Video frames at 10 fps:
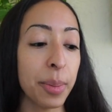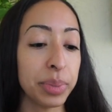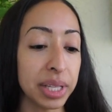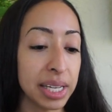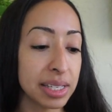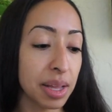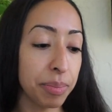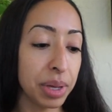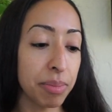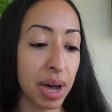Please
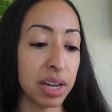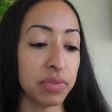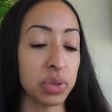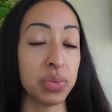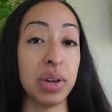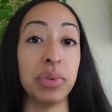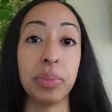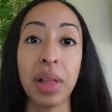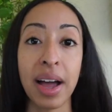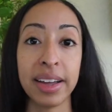be mindful when
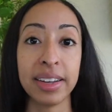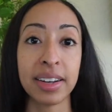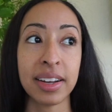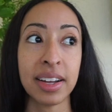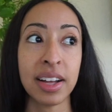replying.